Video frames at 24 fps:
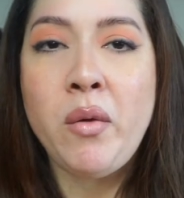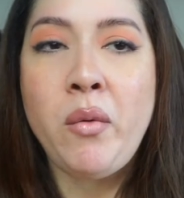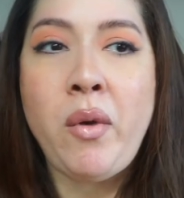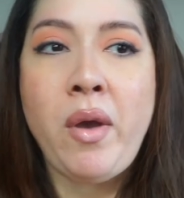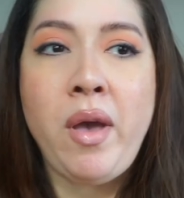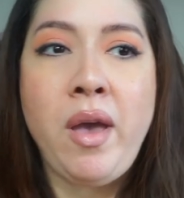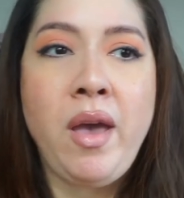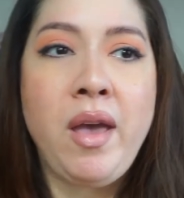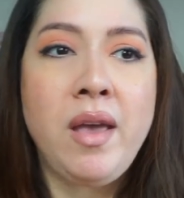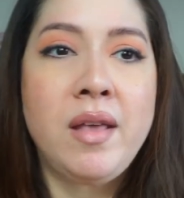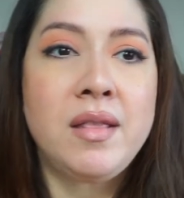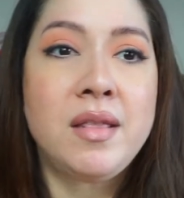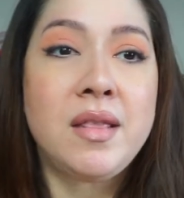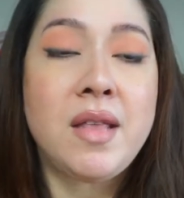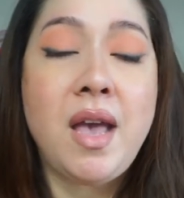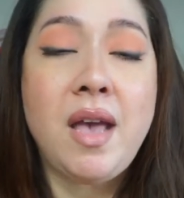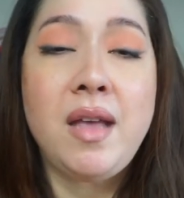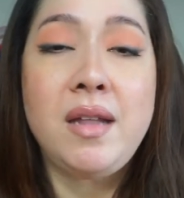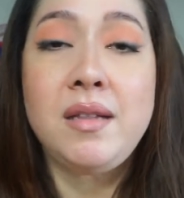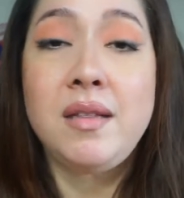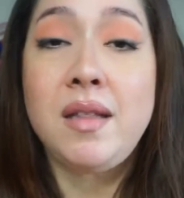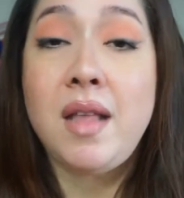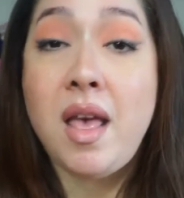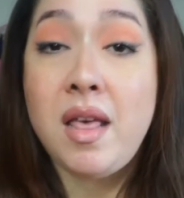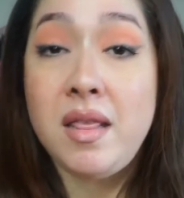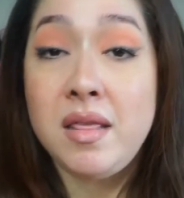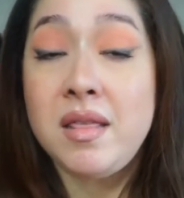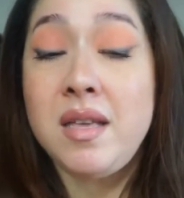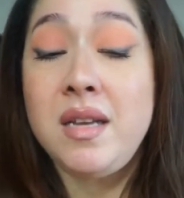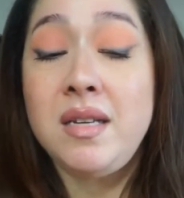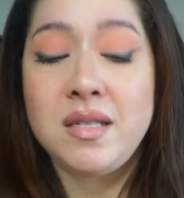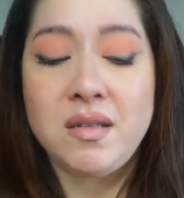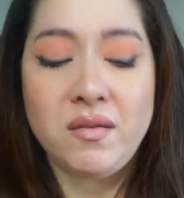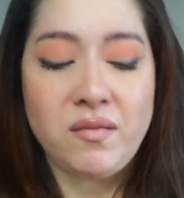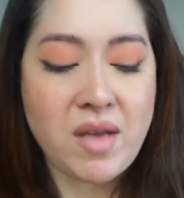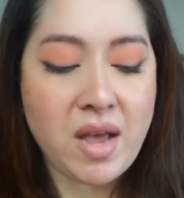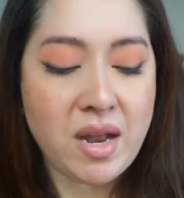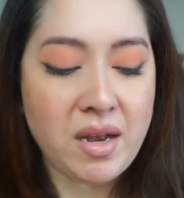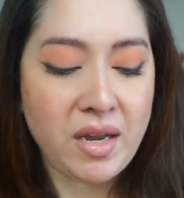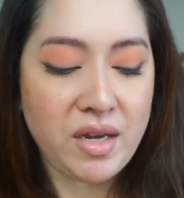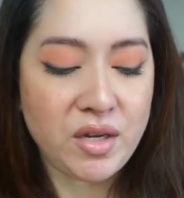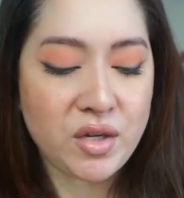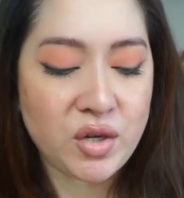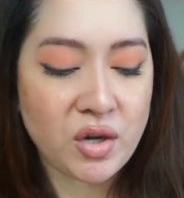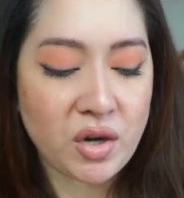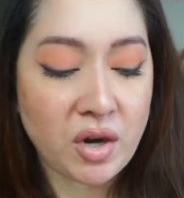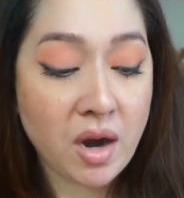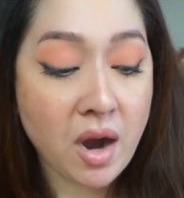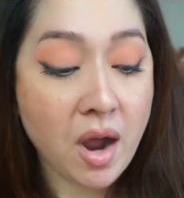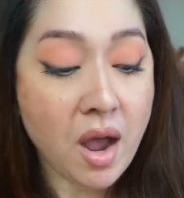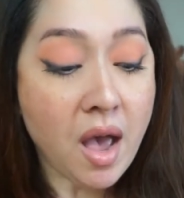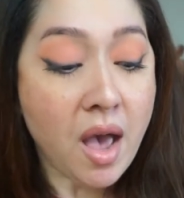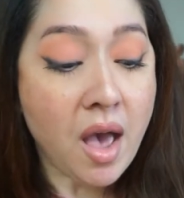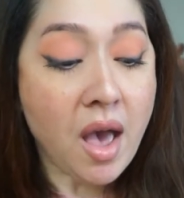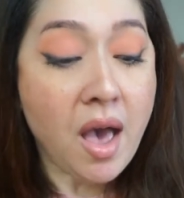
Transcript: away and things of that nature.